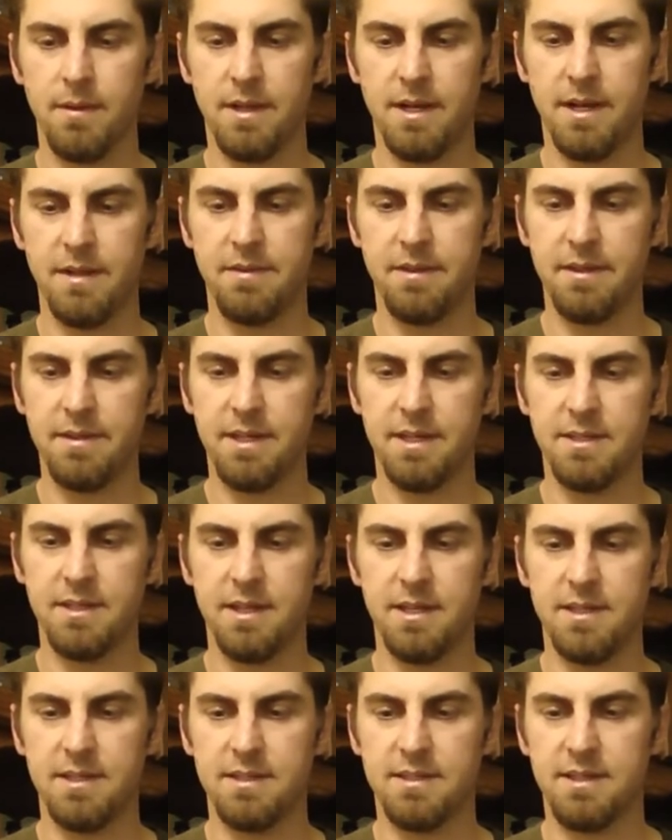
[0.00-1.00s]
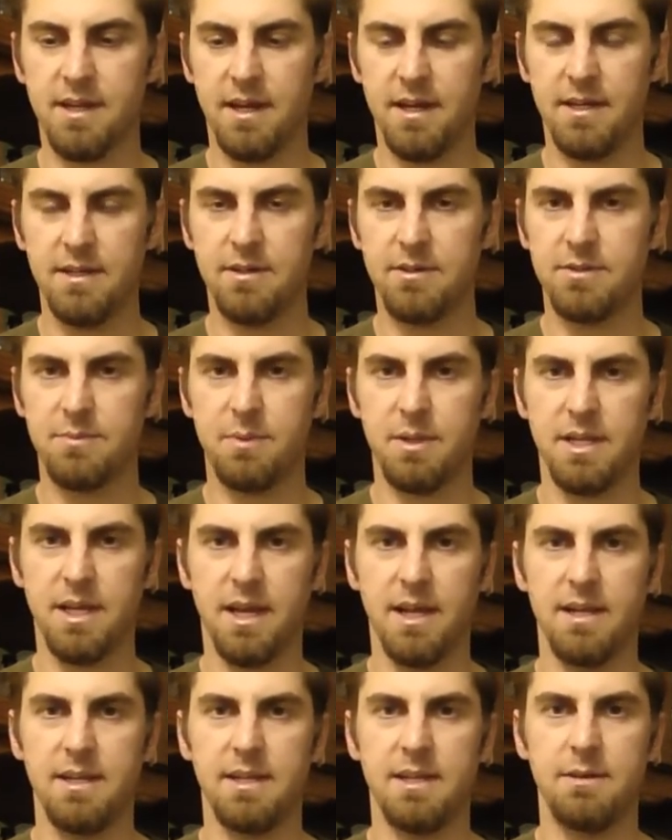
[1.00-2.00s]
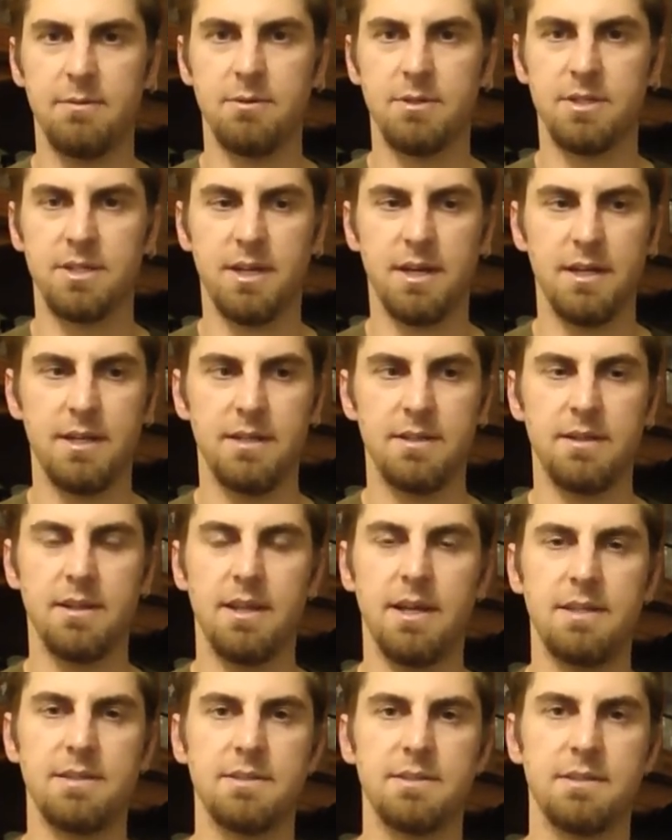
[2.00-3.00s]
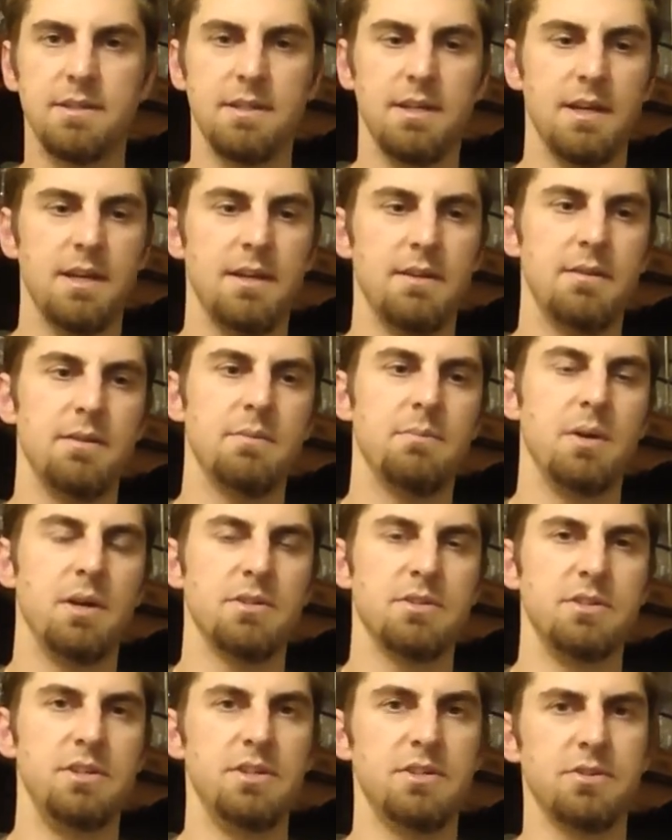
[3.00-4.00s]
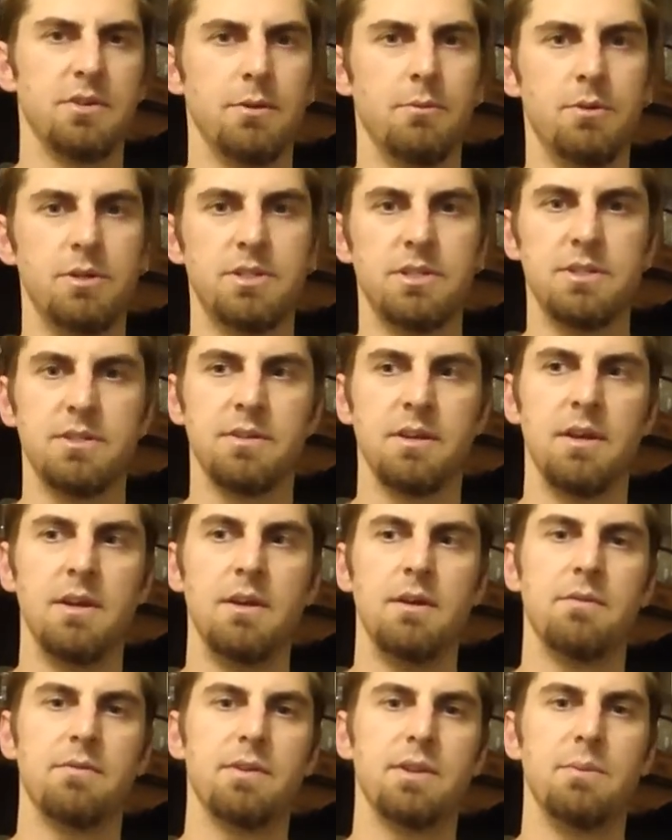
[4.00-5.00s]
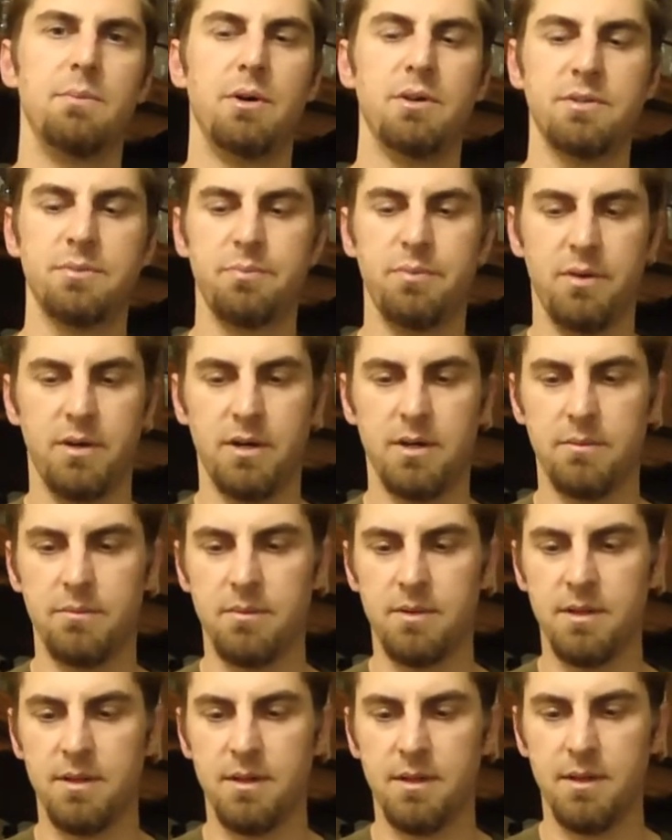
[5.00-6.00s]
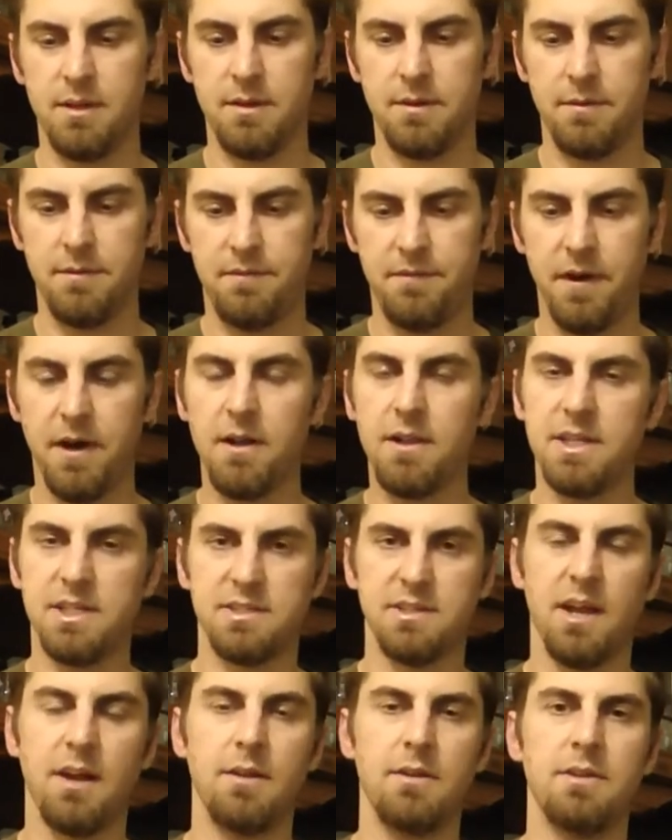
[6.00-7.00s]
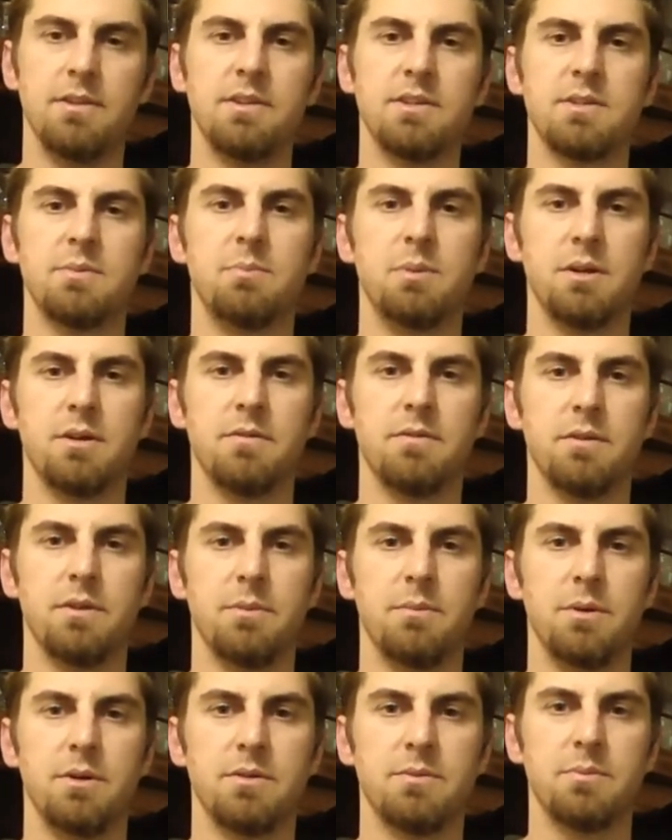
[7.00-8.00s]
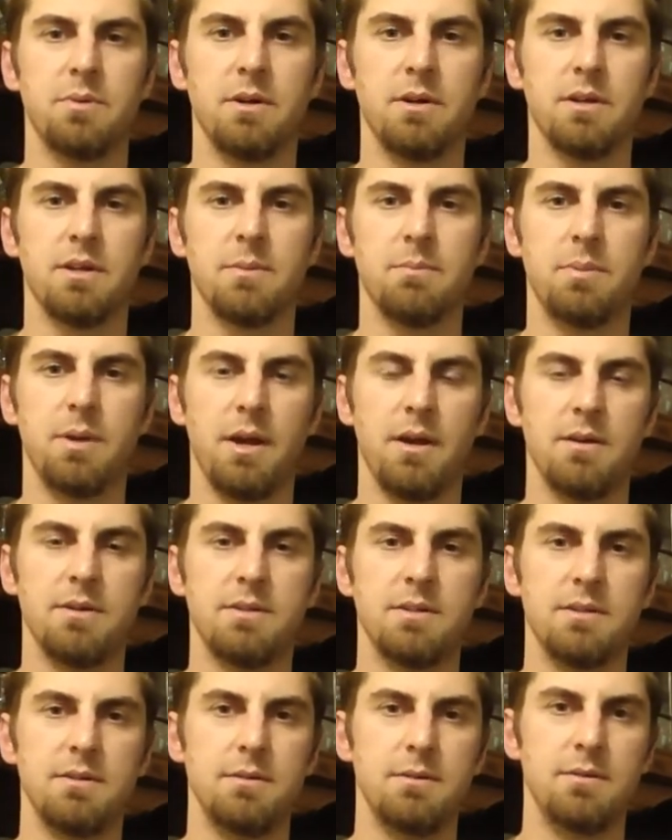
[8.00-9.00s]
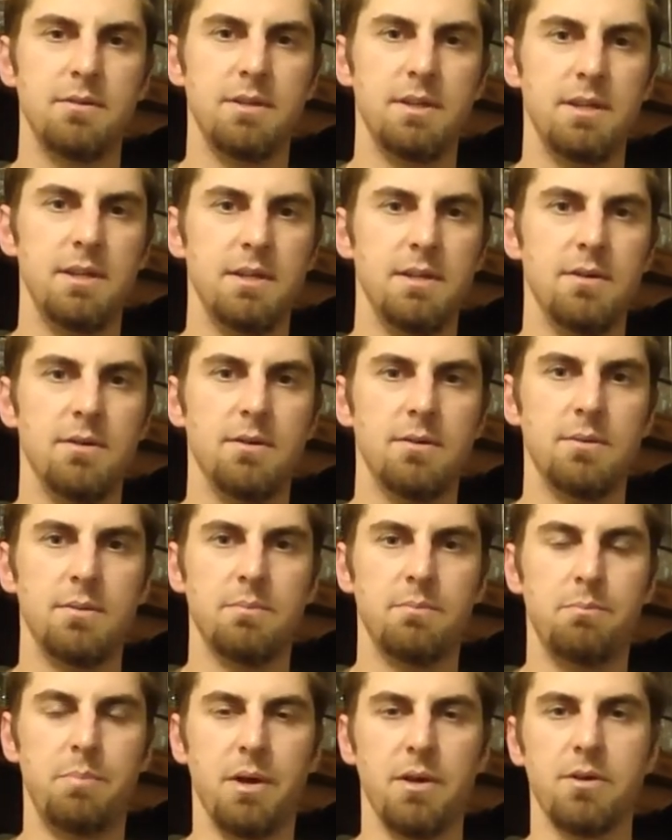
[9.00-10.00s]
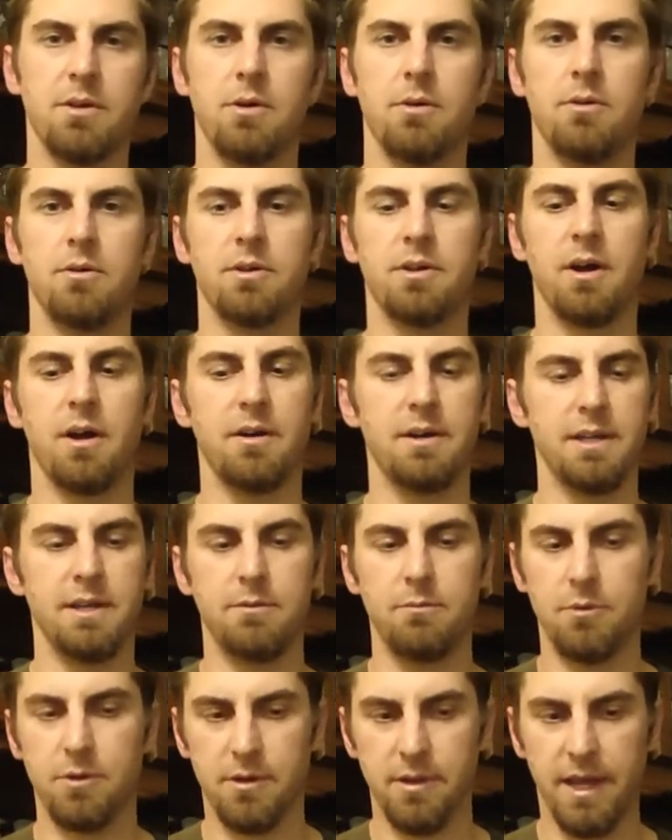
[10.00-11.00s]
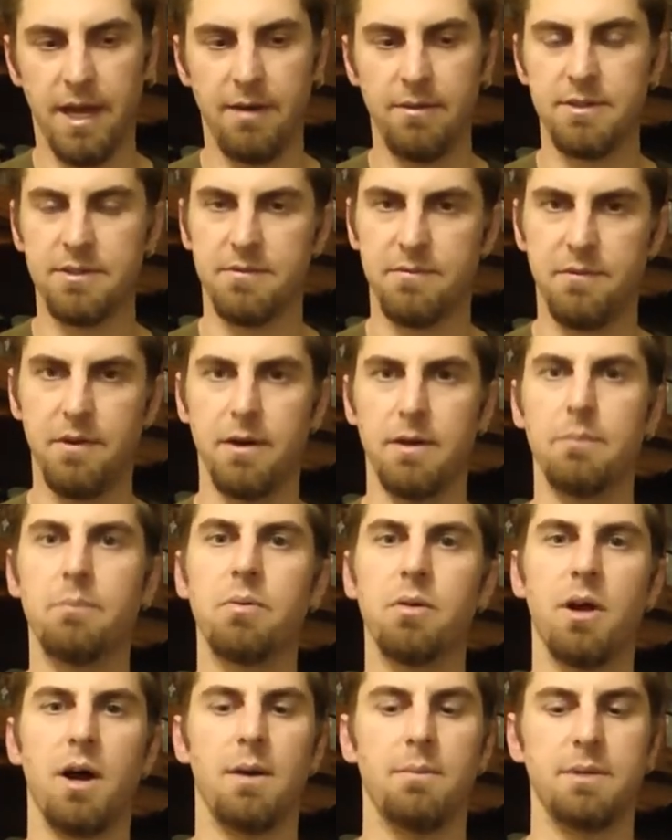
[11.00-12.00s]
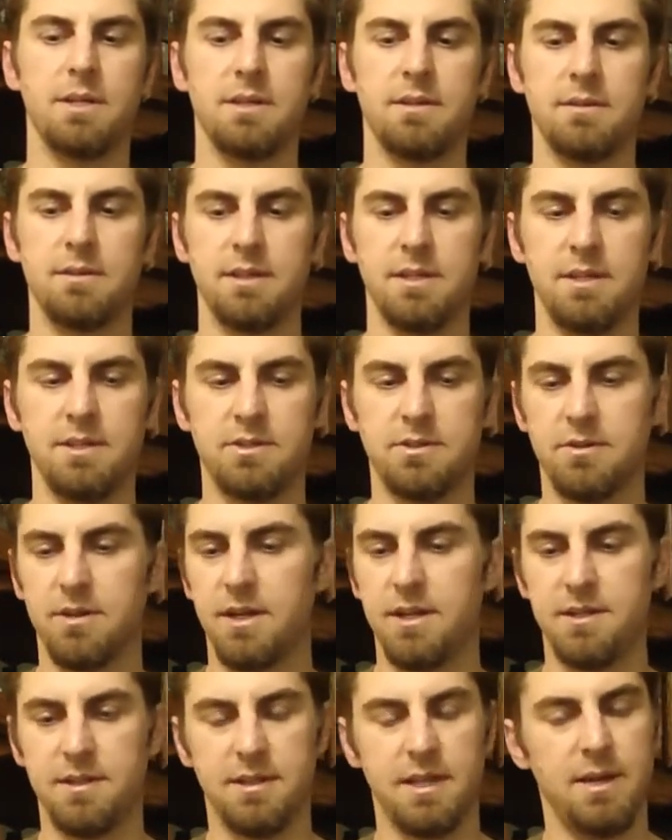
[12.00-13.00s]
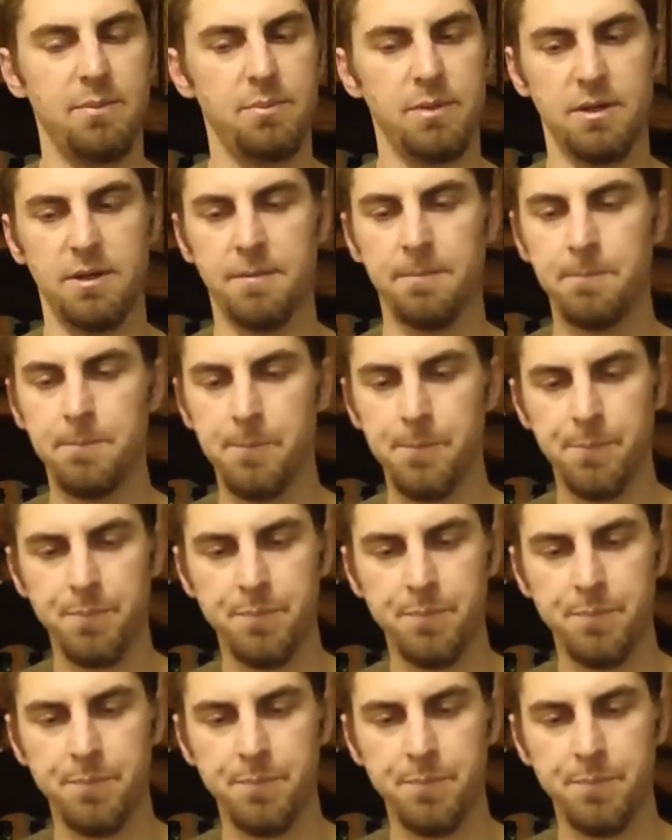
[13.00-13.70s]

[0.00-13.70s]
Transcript: And I think that it kind of goes banana which kind of lends to the Belgian yeast strain, which is for the most part fairly subtle in this beer for the most part compared to the Belgo Guardian, where that was very prominent, the E strain in that beer.